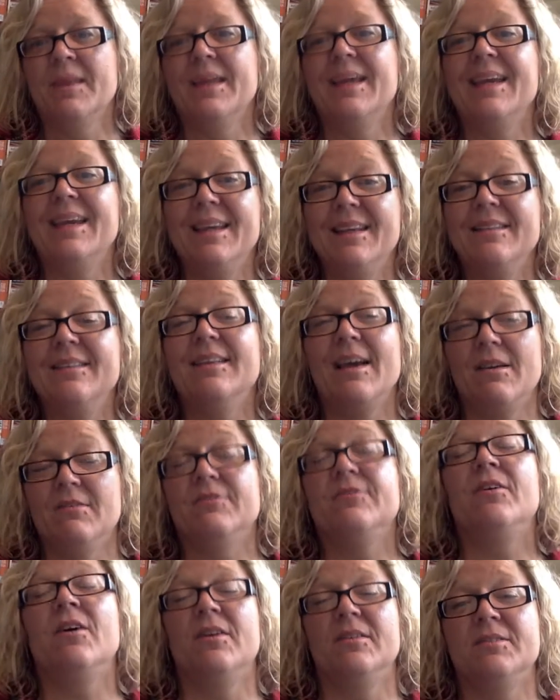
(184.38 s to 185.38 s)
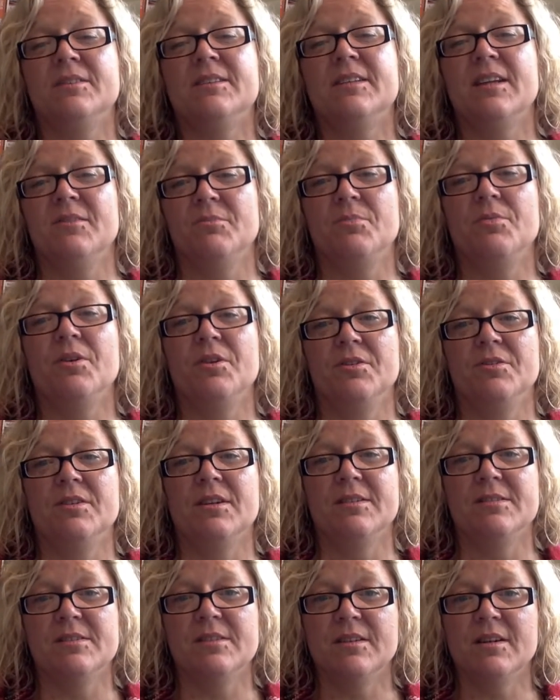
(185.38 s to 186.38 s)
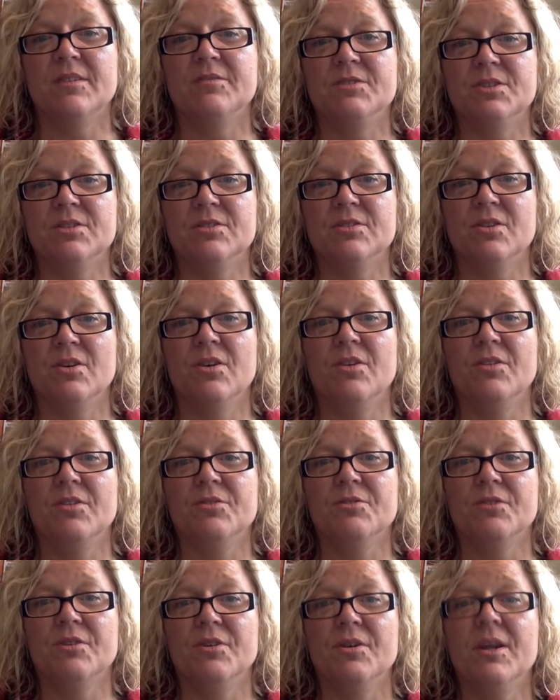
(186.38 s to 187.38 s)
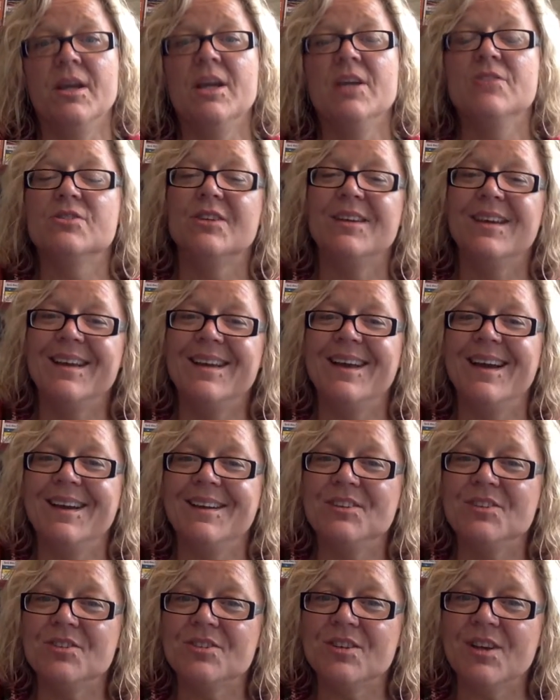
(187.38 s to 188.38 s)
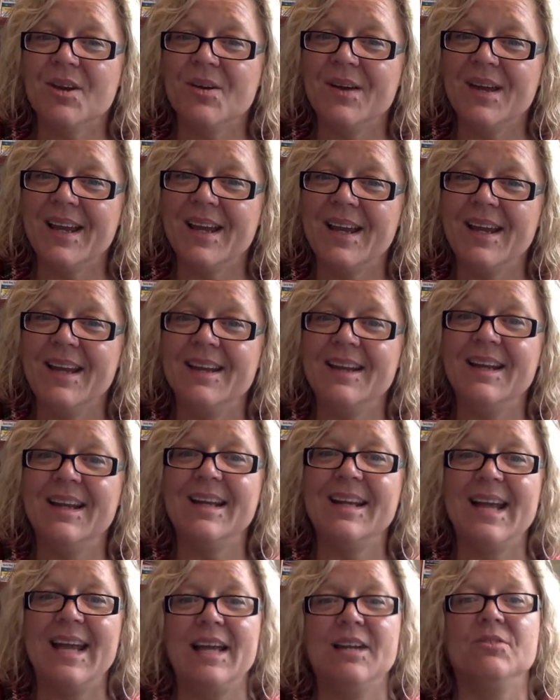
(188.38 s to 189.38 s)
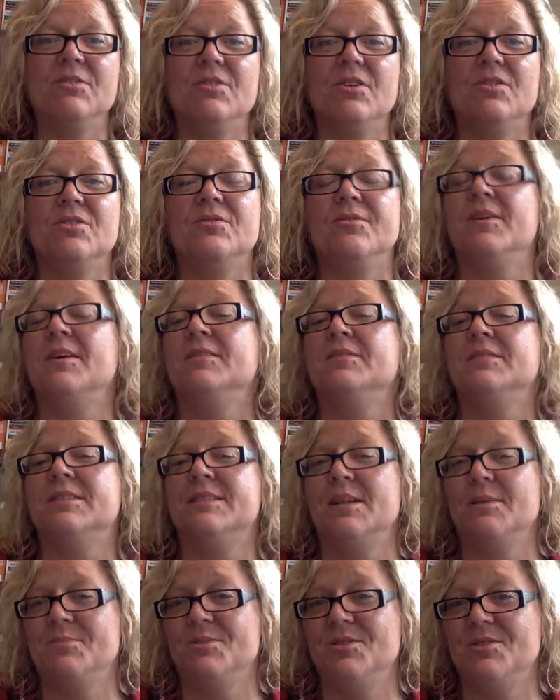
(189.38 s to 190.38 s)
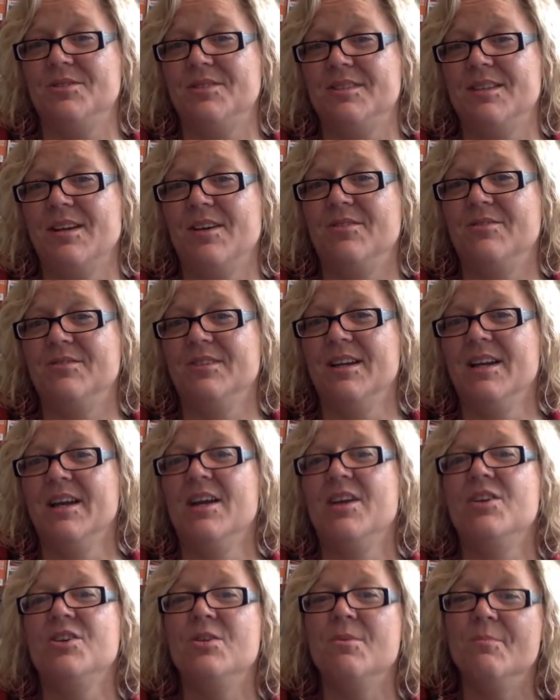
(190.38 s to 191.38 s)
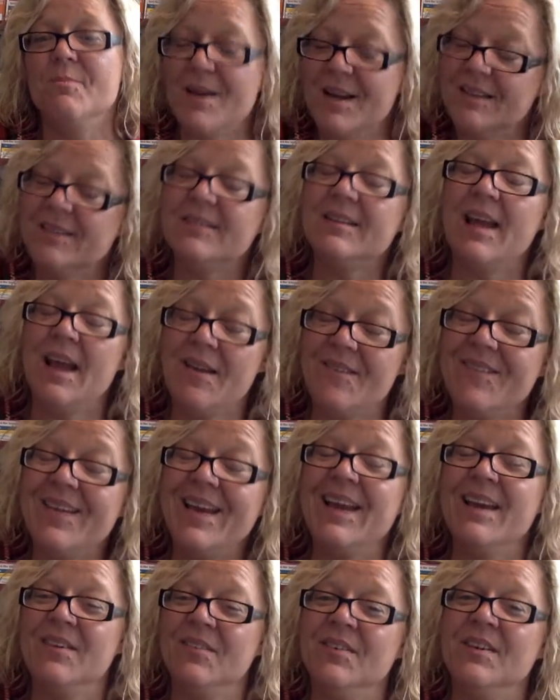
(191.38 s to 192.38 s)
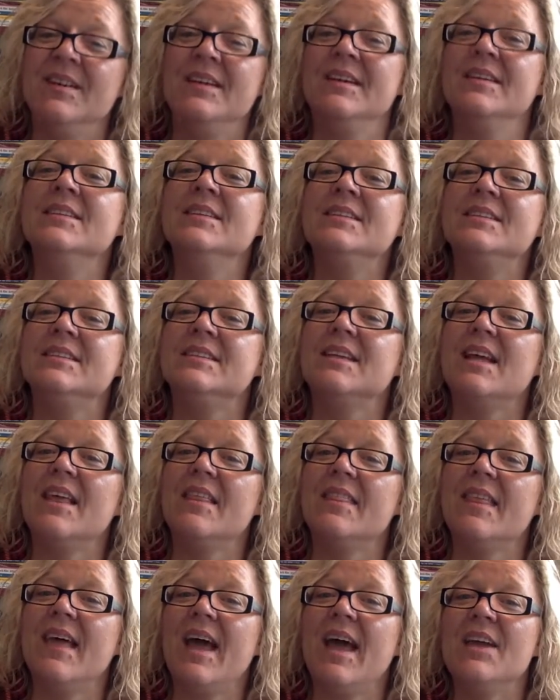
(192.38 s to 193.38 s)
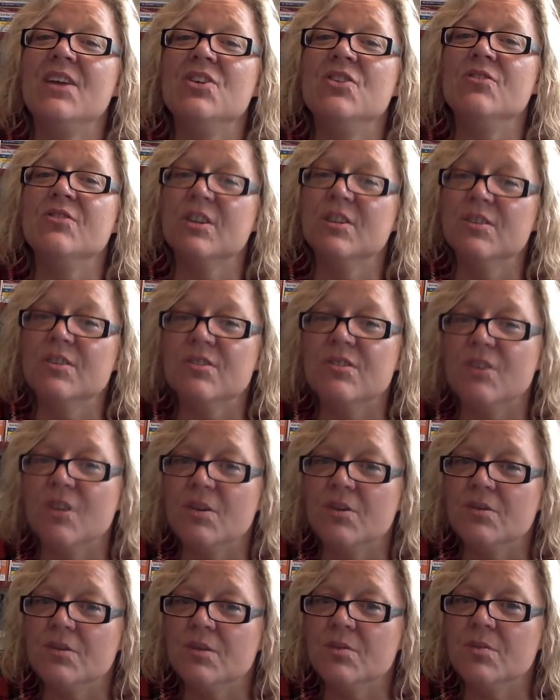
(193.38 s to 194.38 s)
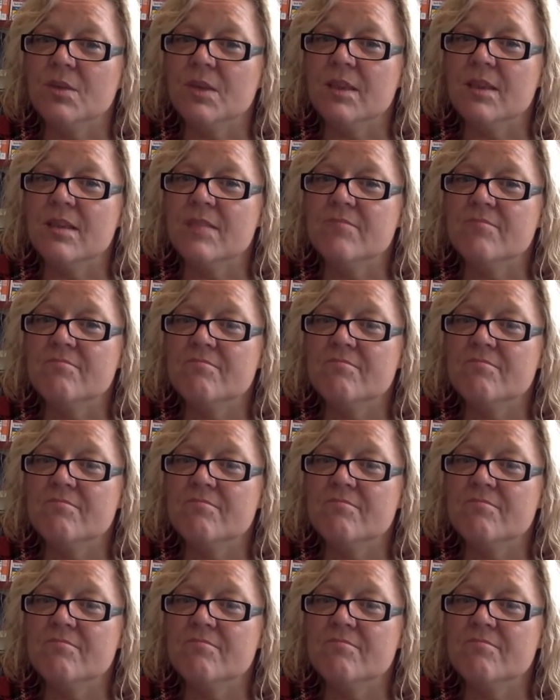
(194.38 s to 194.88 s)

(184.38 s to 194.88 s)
in that 5-step process that I've just gone through. So you can't just go ahead and handle those 5 steps yourself. You must have evidence that you've consulted with them.